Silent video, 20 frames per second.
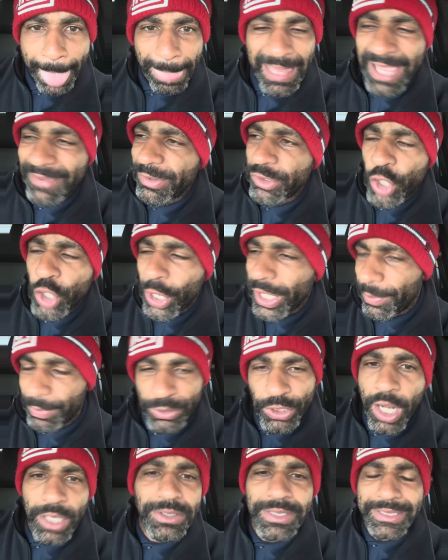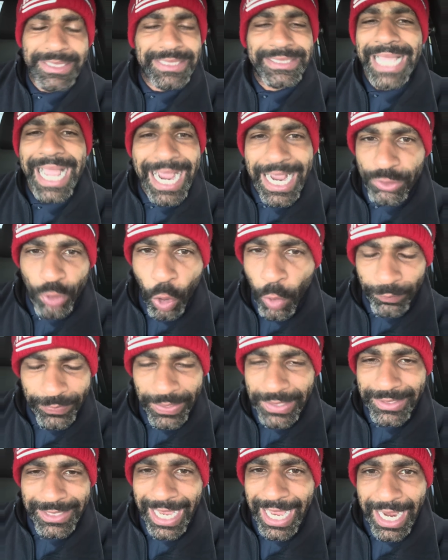Even though he was undersized
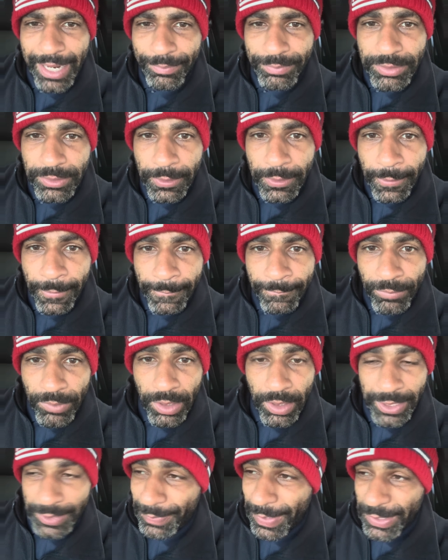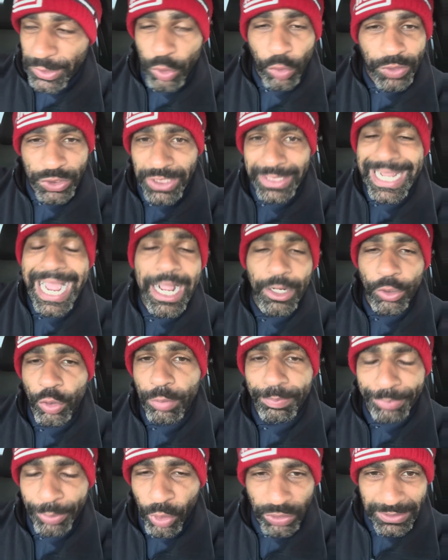oftentimes, especially on the Chicago
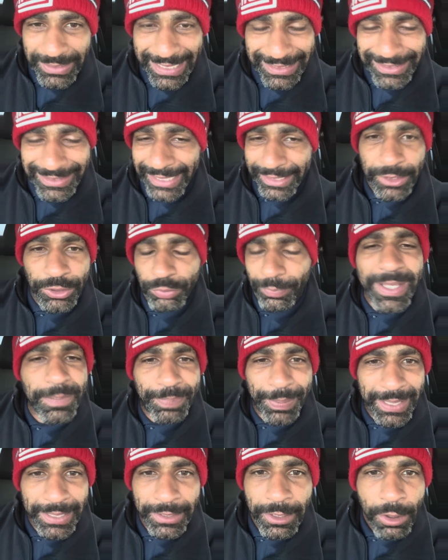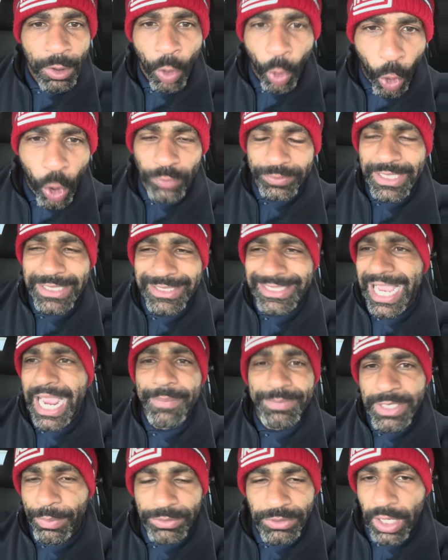Bulls in that second three-peat,
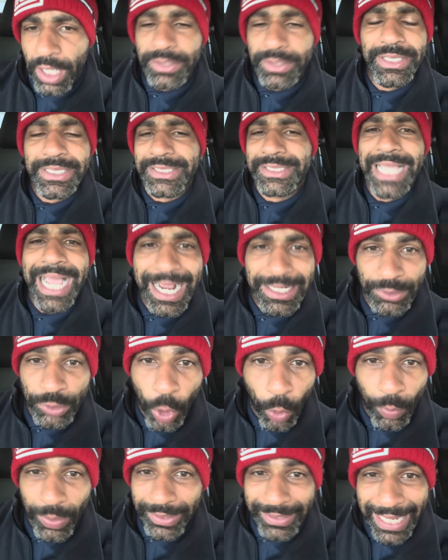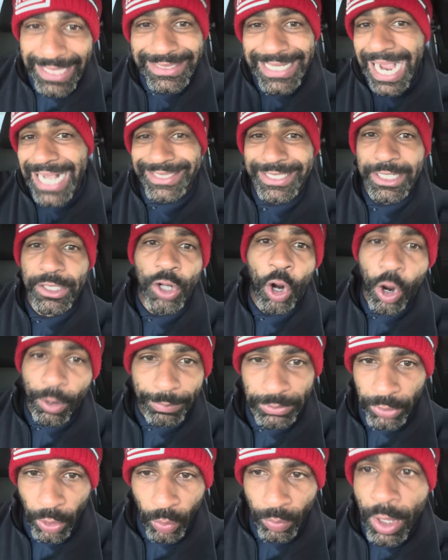oftentimes he was undersized, going against guys like Karl
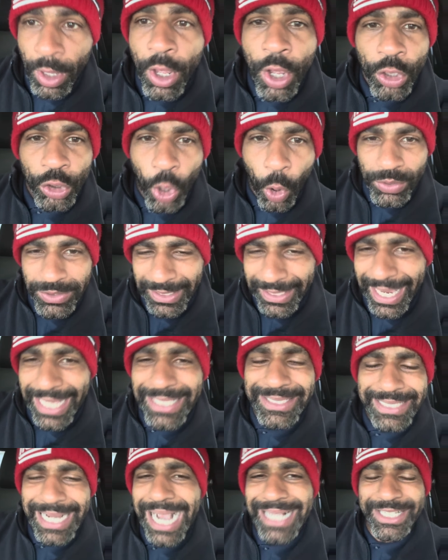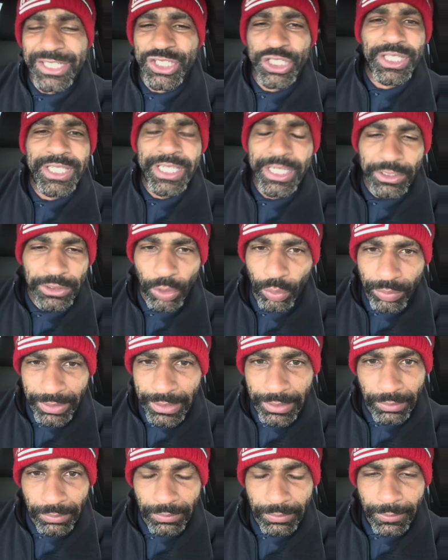Malone, going against guys like Shaquille
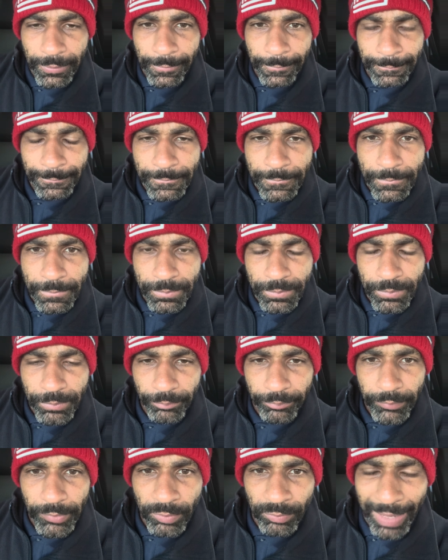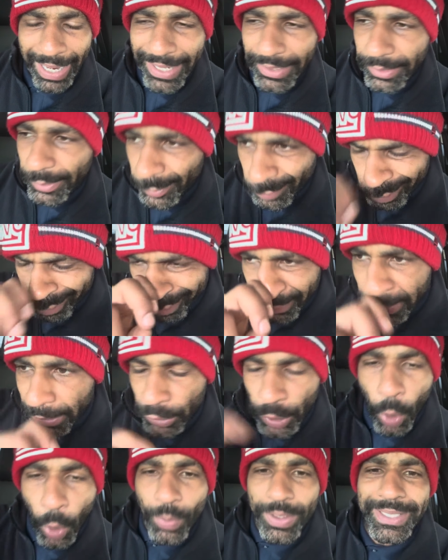O'Neal. Right?
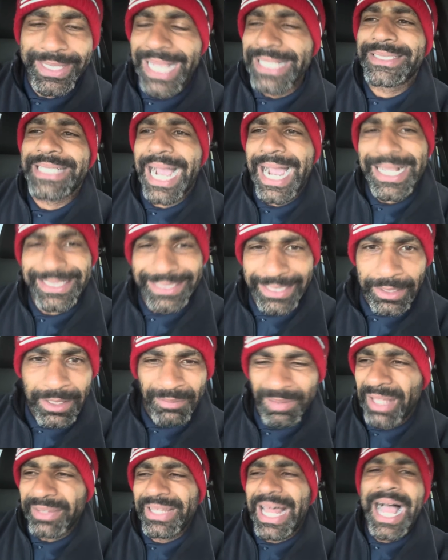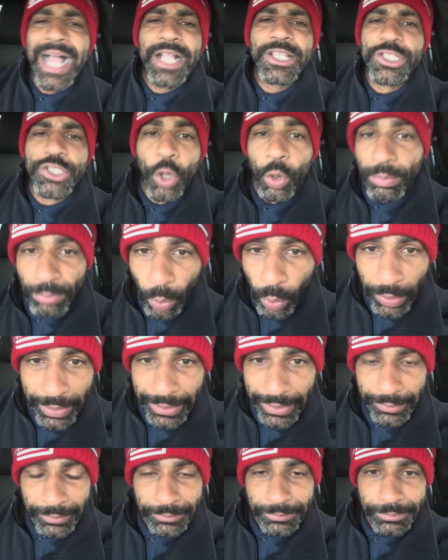Going against guys like Alonzo Mourning.